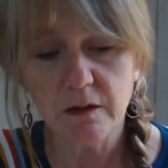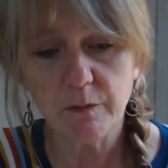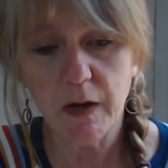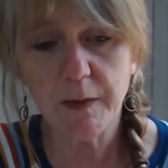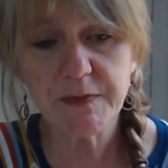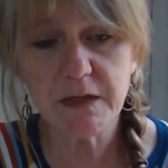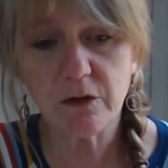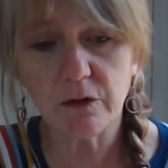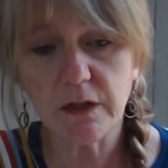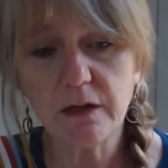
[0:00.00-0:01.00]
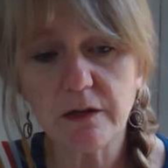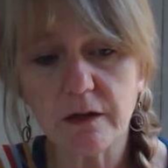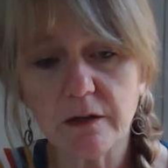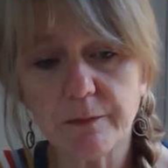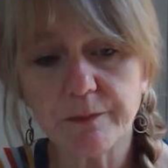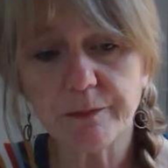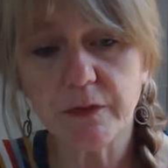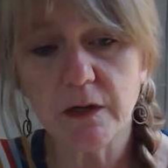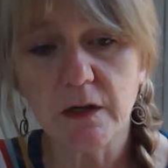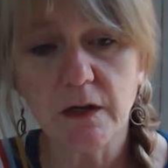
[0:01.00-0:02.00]
popsicle here
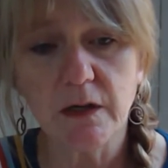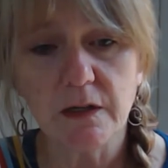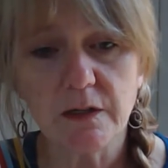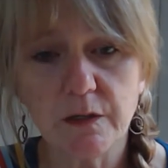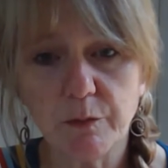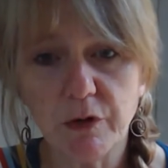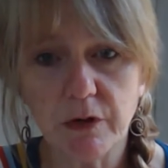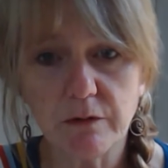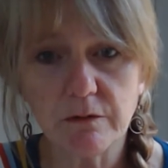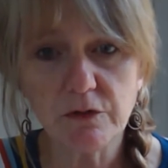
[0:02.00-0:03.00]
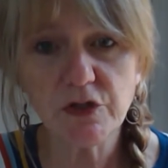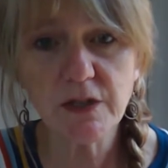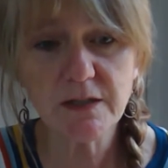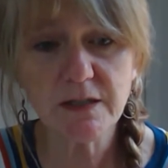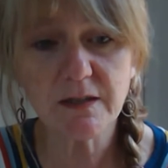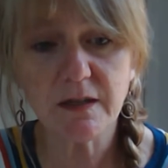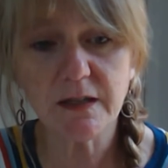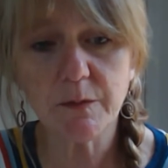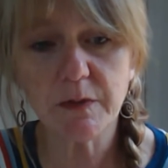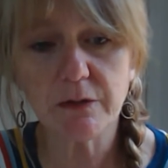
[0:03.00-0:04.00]
to put just a
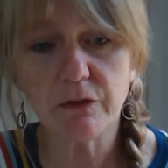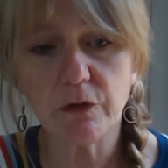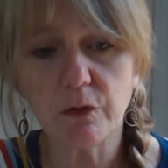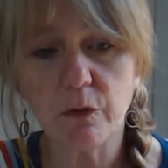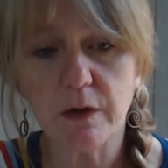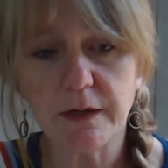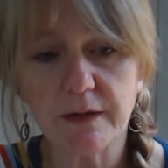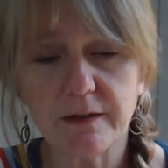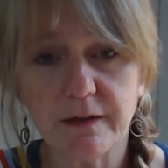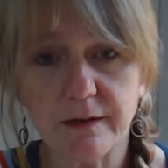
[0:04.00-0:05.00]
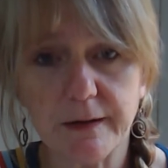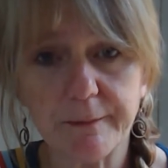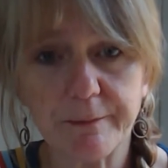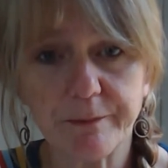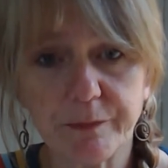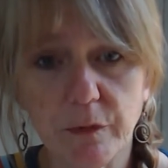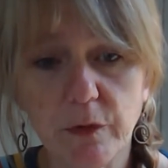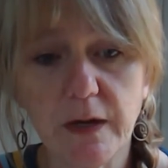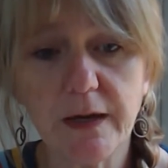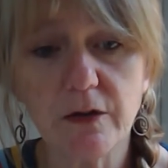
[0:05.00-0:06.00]
tiny bit of glue on at a time.
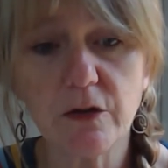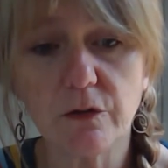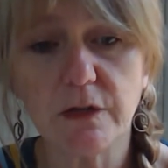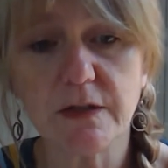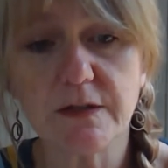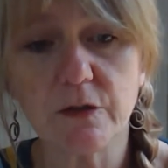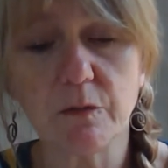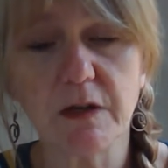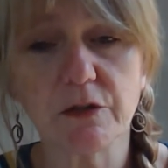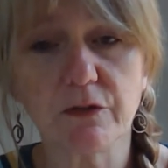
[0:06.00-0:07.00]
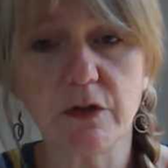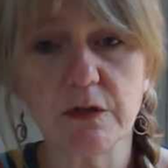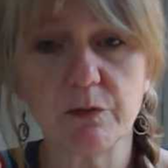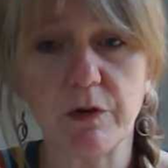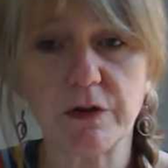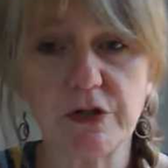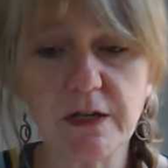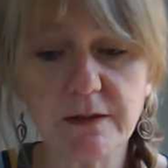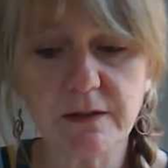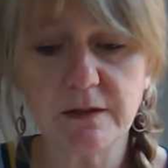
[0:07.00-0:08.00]
Okay, you don't need so much for this
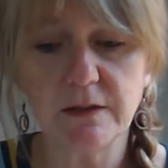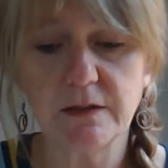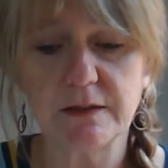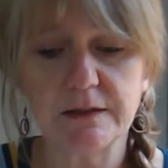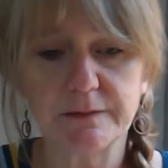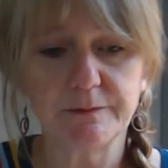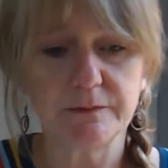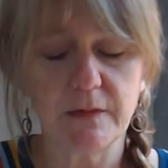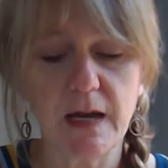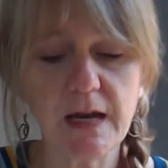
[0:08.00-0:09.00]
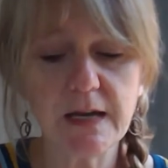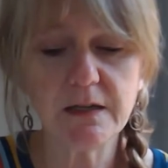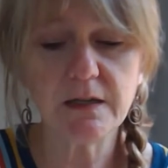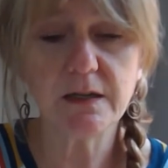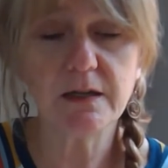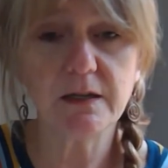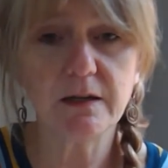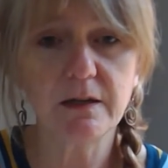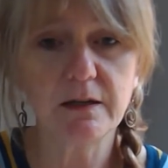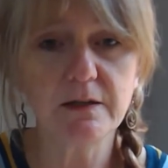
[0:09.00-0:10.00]
project. And
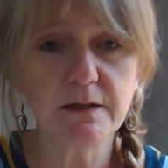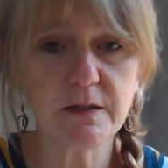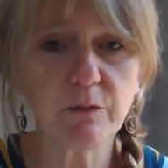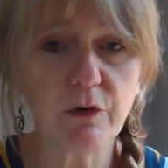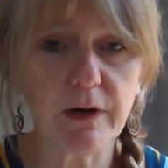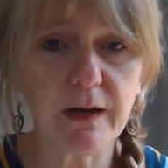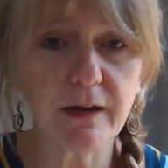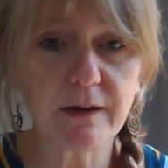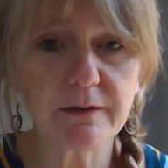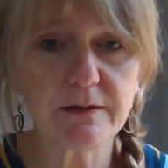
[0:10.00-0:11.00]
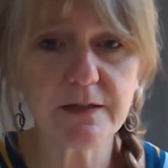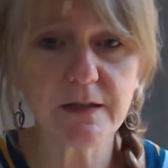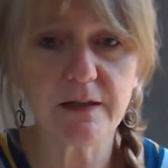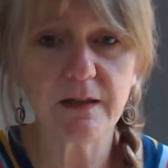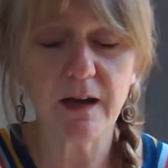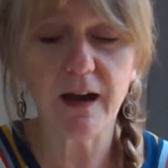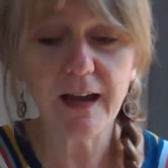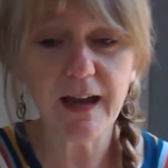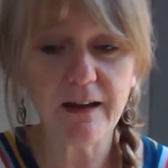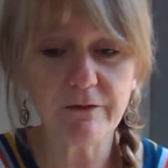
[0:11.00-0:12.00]
some crayons. I
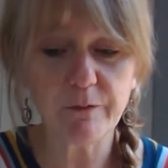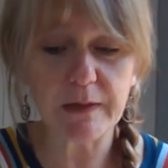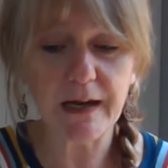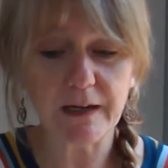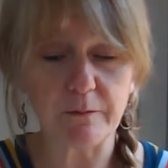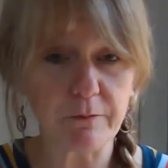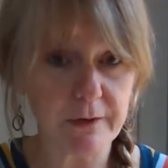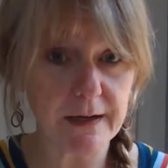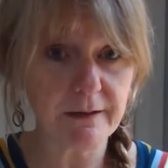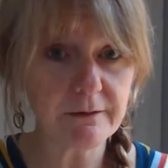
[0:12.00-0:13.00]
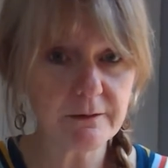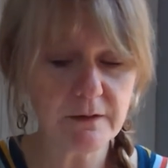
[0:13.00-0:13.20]
have black and brown,